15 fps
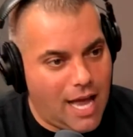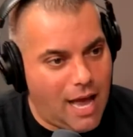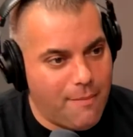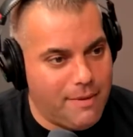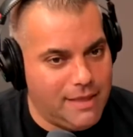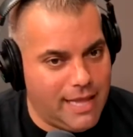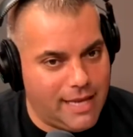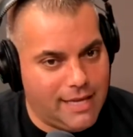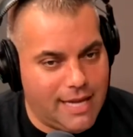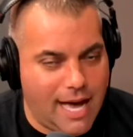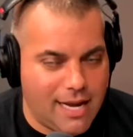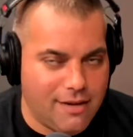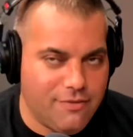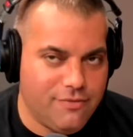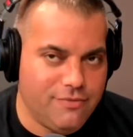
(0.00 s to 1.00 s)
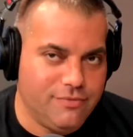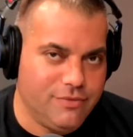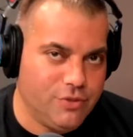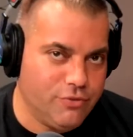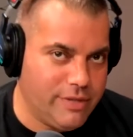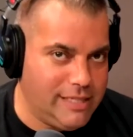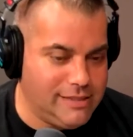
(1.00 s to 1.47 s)
I mean, like, kind of
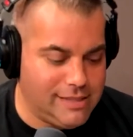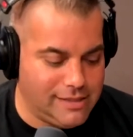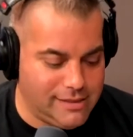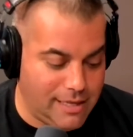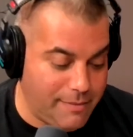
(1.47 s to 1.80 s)
greed sets it.